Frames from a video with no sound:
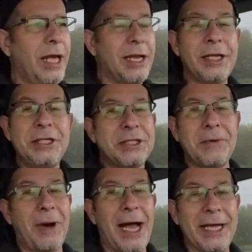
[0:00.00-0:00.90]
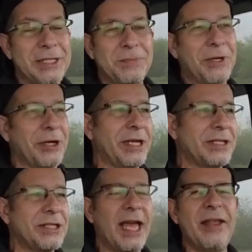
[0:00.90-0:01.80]
At least in my
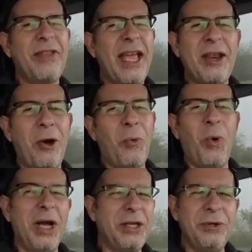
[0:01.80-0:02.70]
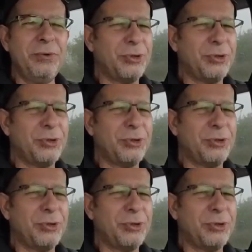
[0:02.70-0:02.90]
experience, and they don't want you